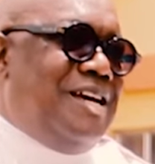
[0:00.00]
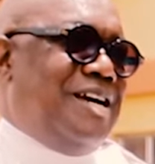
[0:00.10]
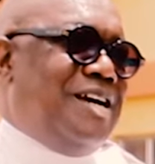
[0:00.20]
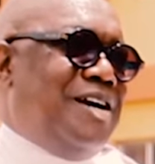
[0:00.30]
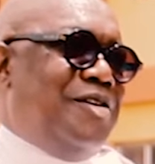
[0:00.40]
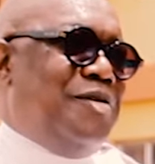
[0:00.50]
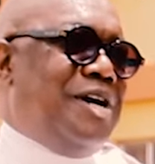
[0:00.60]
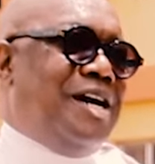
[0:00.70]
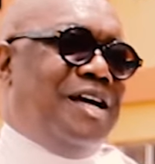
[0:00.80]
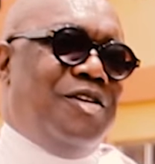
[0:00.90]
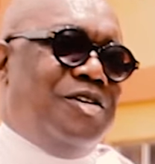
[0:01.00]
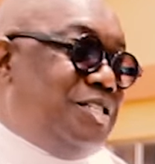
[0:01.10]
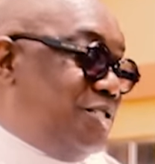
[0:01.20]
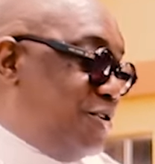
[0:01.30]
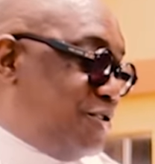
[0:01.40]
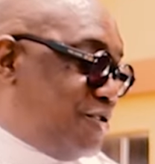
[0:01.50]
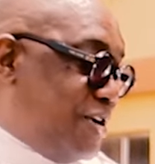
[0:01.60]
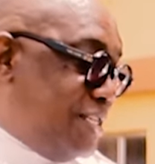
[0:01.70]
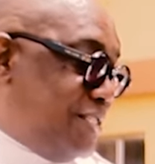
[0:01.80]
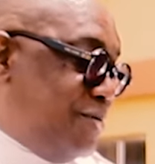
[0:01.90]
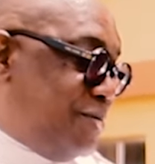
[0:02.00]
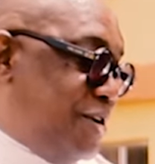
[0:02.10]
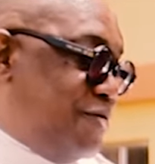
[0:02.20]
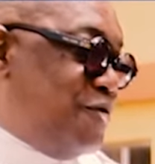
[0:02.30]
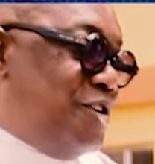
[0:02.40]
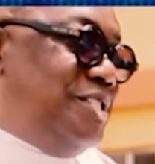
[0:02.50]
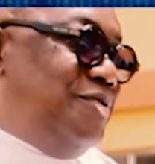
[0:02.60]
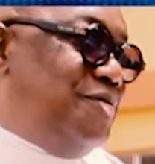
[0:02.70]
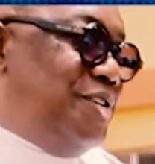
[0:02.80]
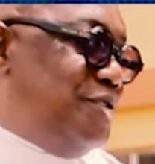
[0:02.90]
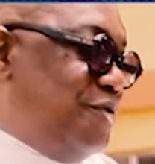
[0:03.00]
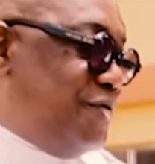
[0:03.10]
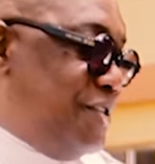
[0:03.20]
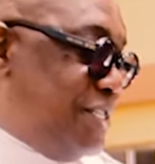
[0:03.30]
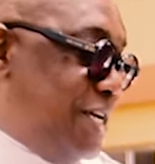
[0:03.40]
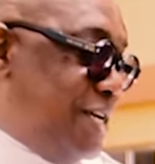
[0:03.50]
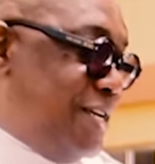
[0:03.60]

where our Lord Jesus Christ himself washed the feet of his